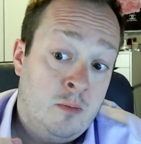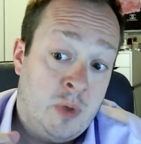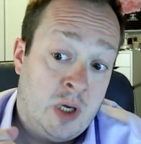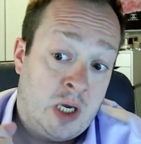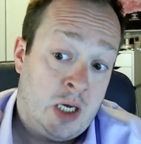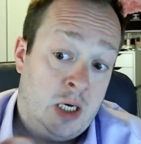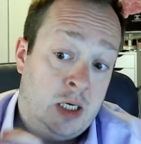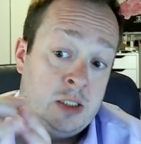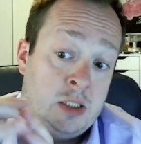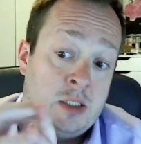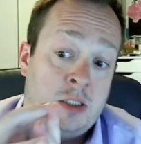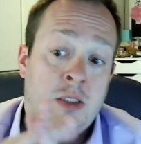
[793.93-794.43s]

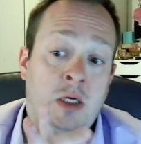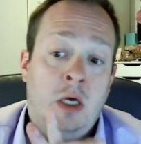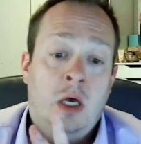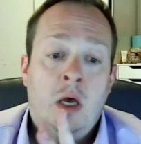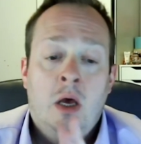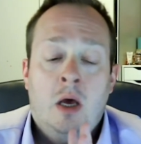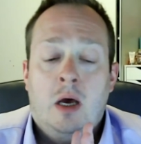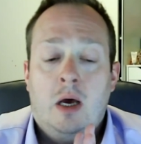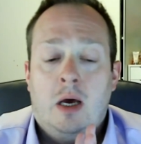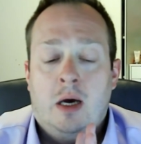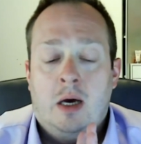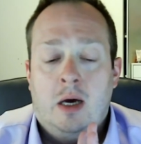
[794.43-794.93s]
because
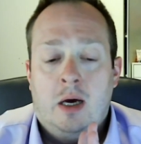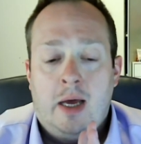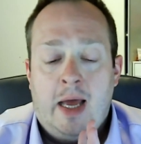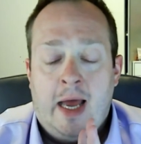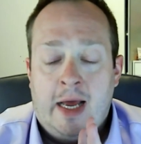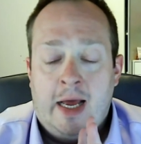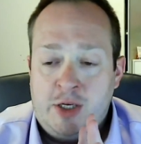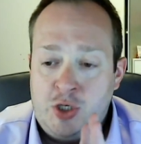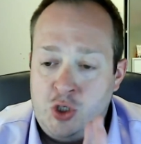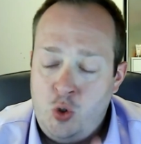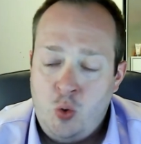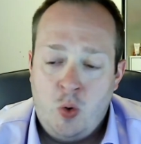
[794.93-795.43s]

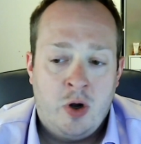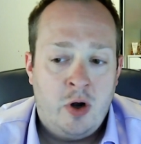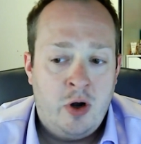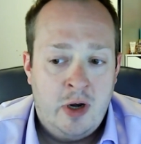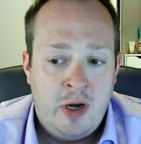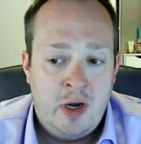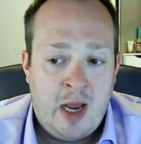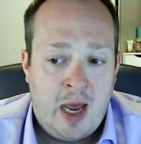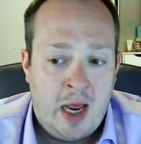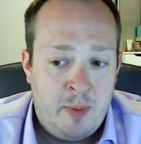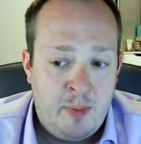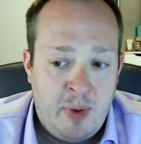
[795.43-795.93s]
at
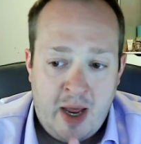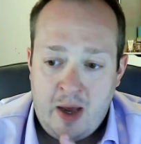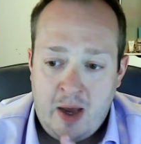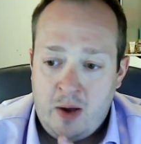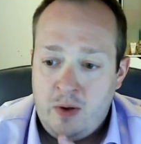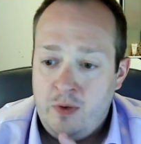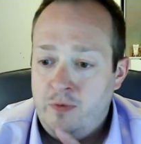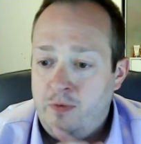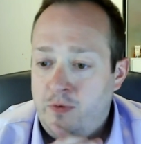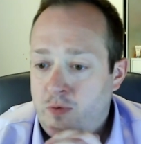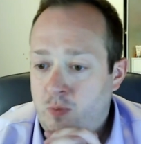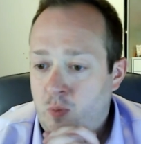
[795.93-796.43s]
209
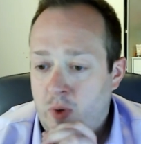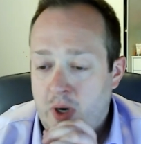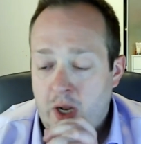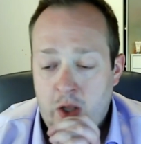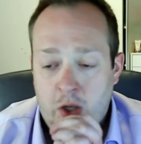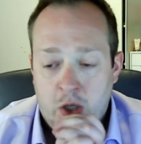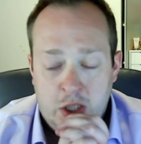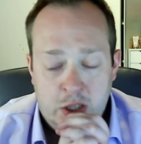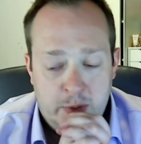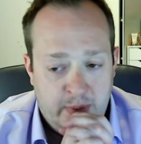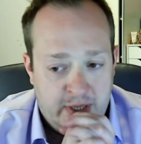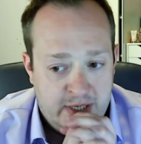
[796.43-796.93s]
pounds, when
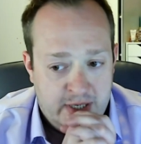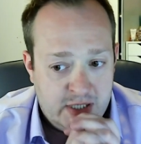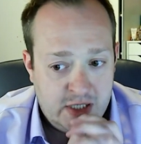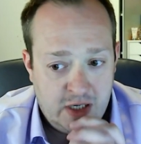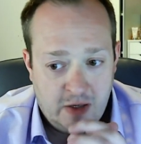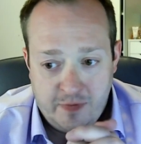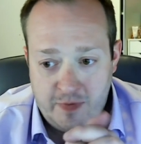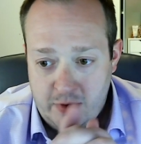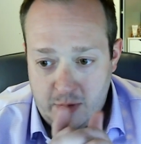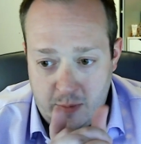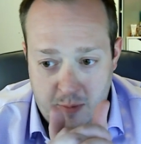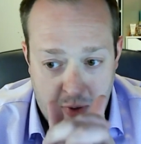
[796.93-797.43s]
I looked at
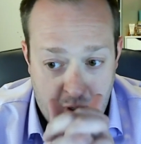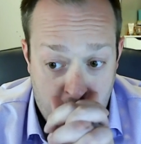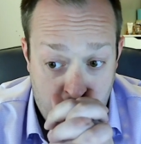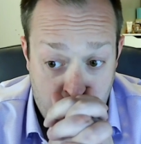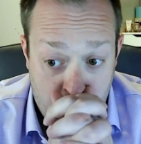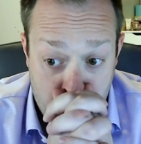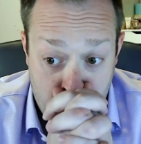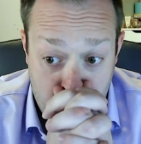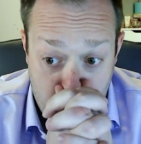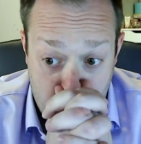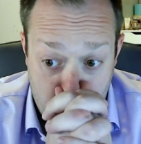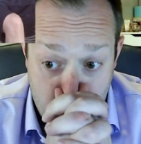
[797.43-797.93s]
myself in the
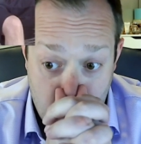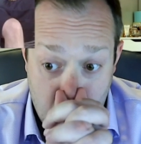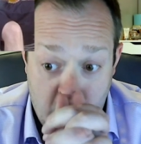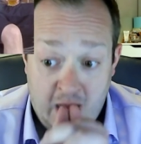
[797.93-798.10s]
mirror,